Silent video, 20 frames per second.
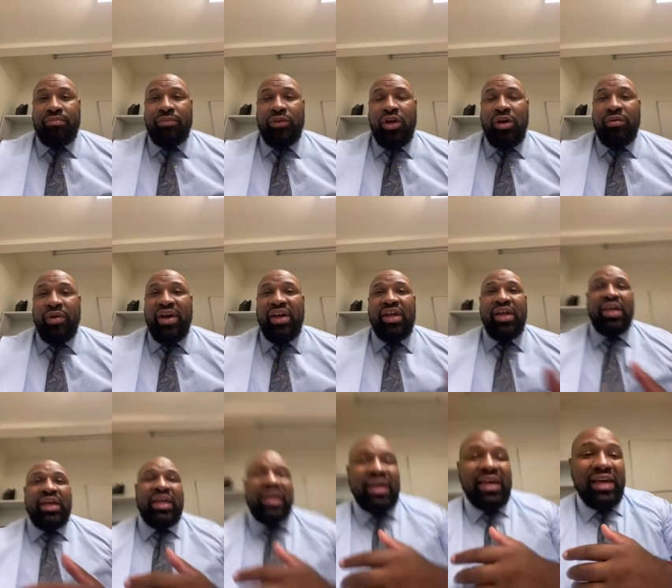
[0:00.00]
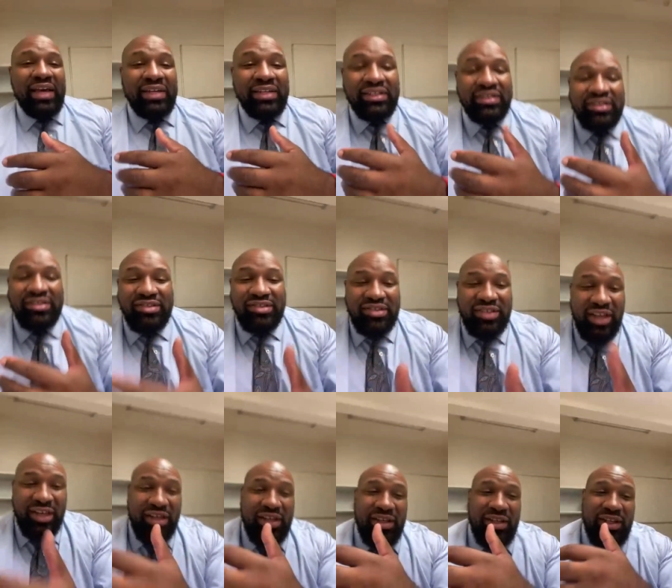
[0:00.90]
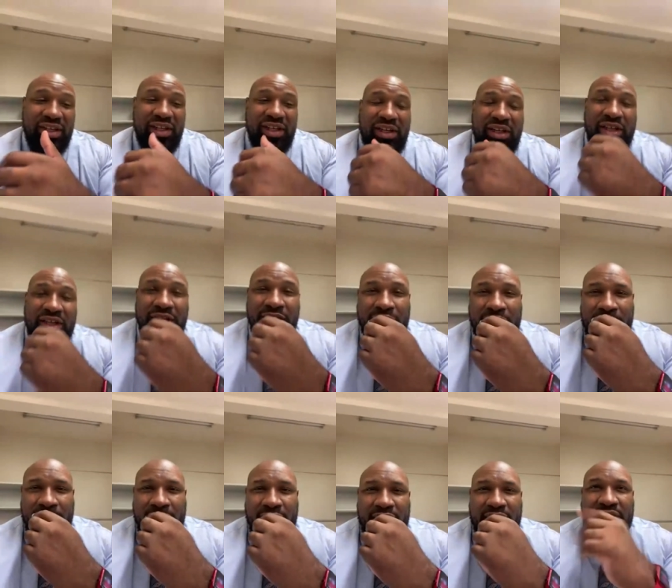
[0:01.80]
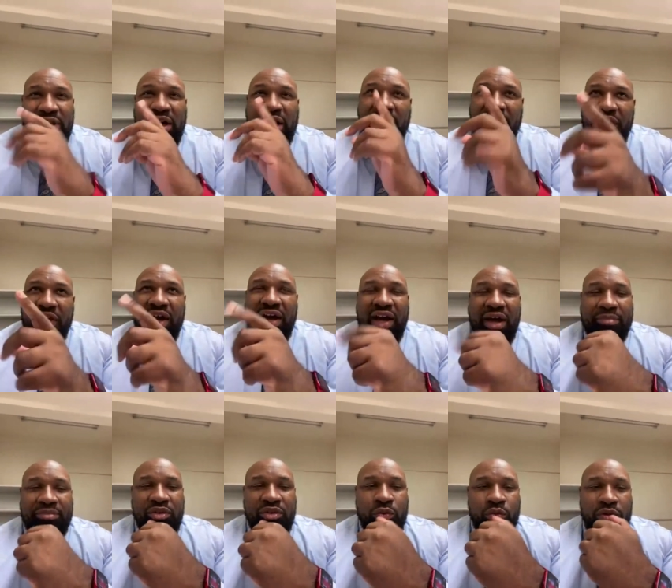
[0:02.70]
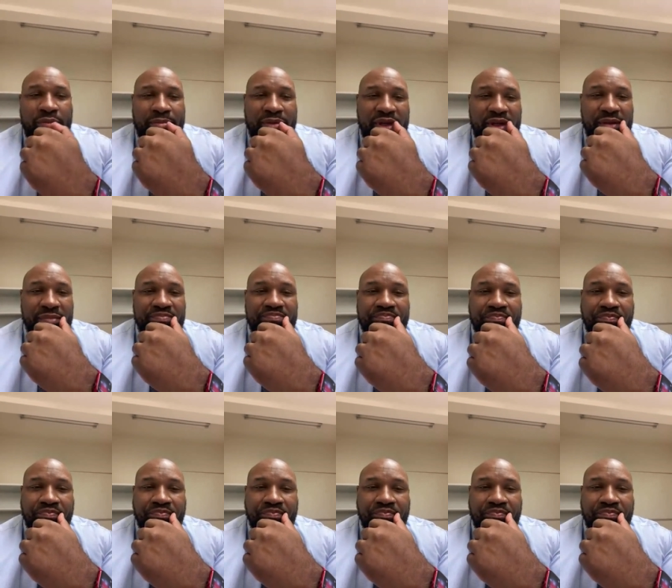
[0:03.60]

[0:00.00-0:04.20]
All right. And then secondly, the other option would be